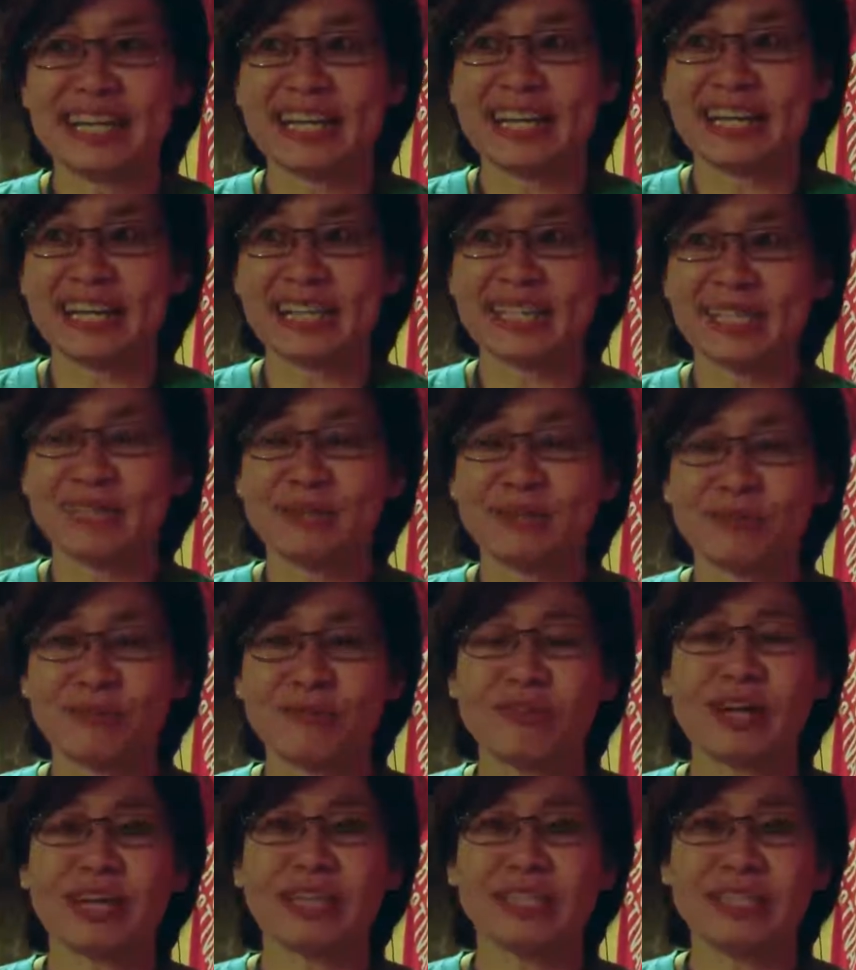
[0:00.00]
And so
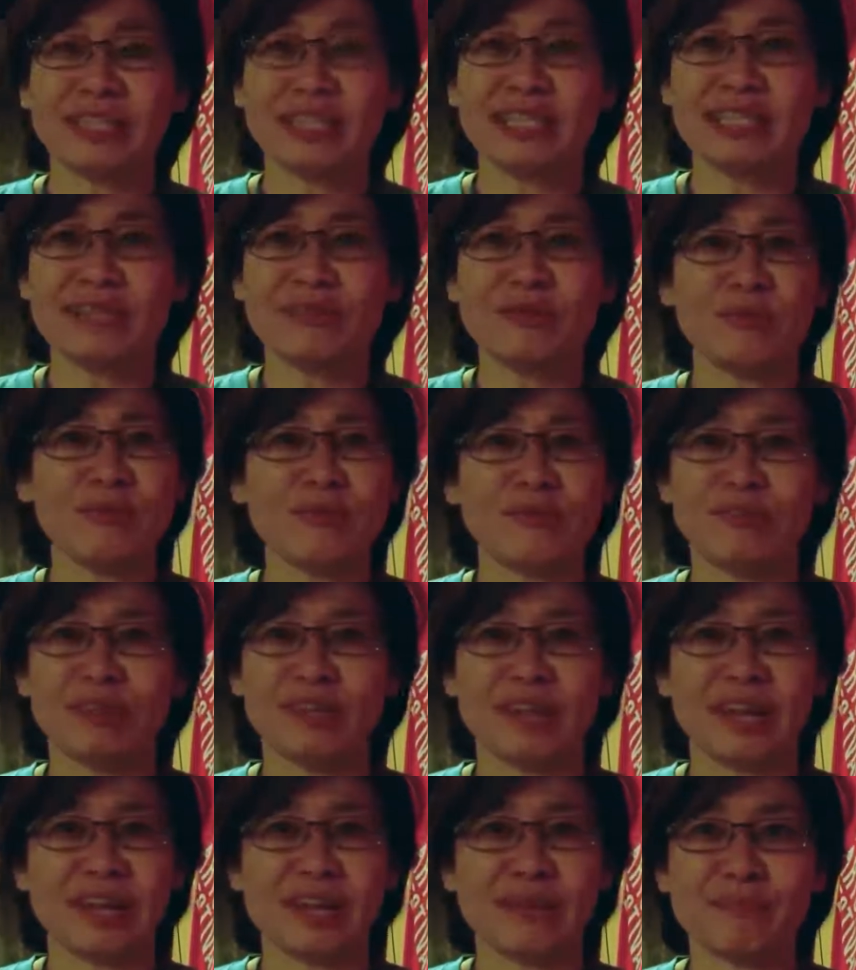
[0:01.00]
far, actually, we've
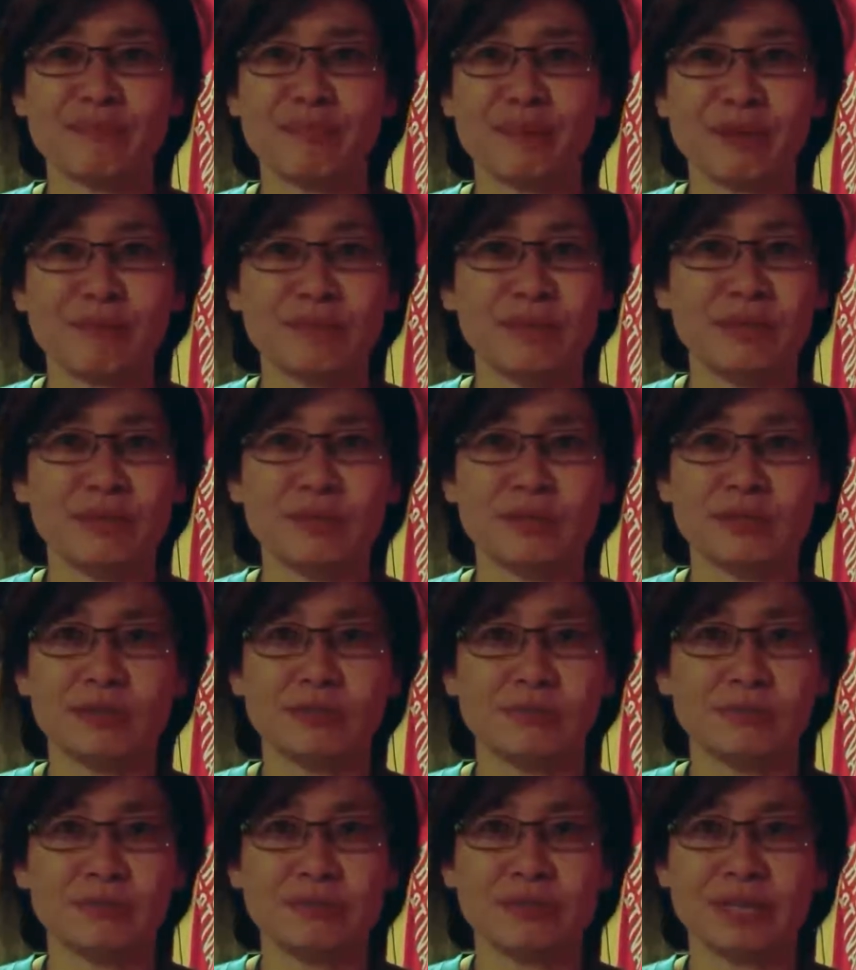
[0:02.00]
not had problems.
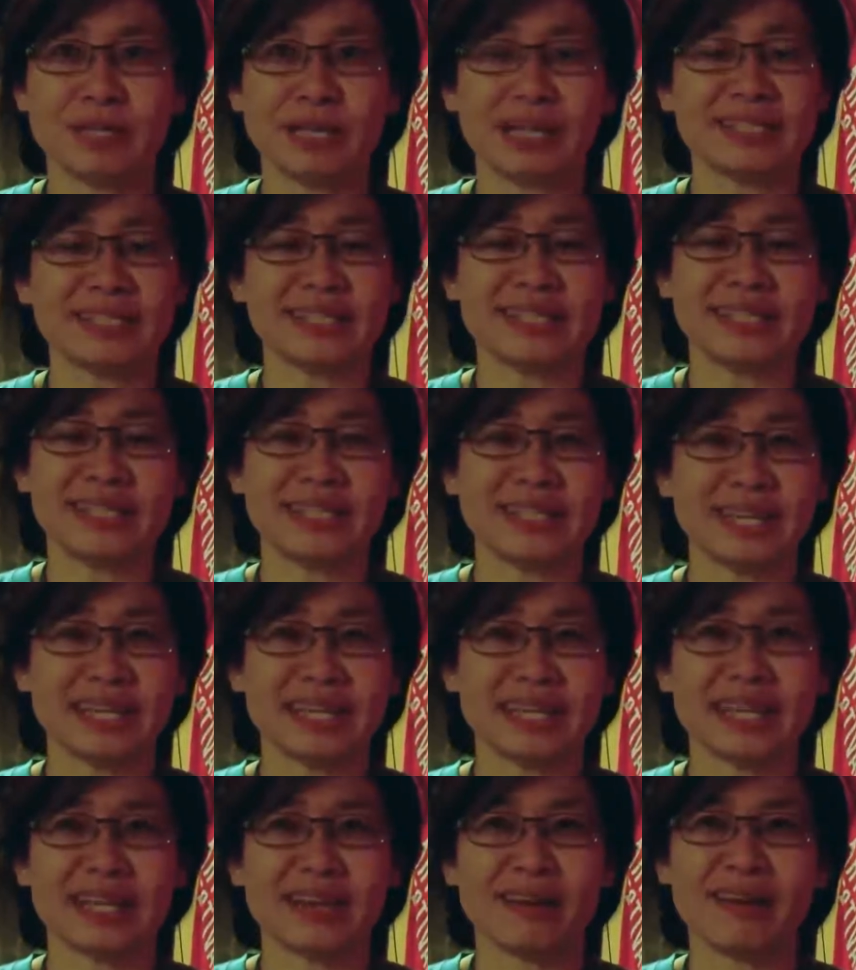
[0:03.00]
People actually
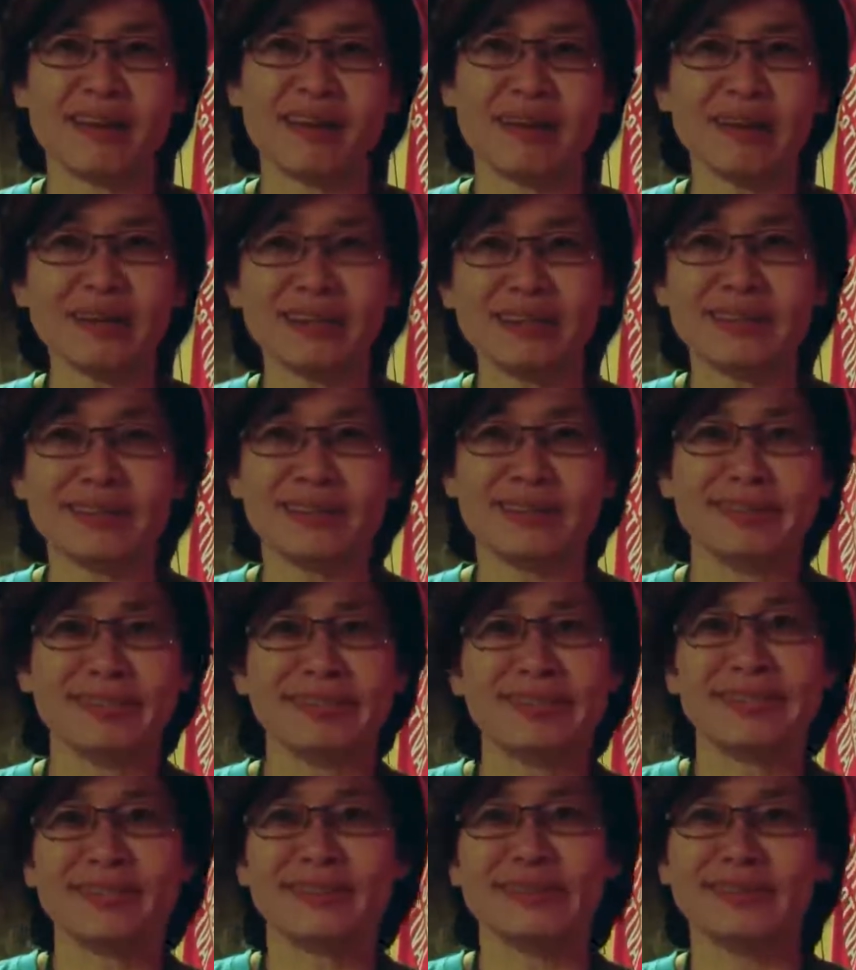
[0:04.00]
saying that,
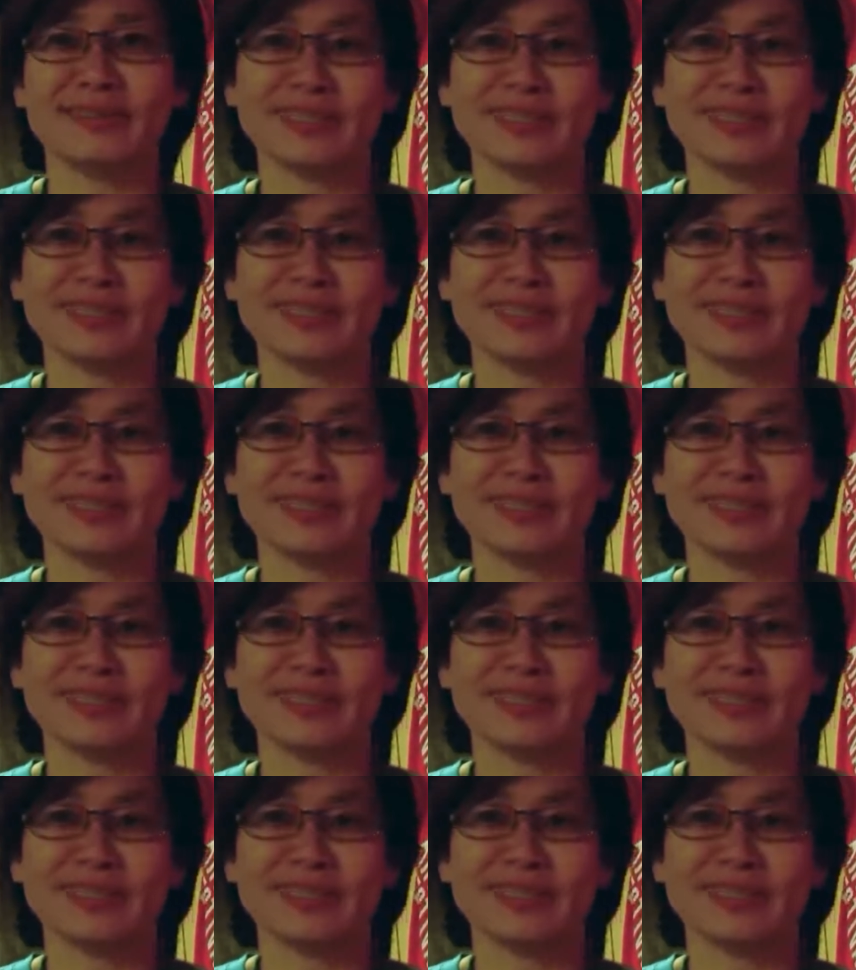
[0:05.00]
it's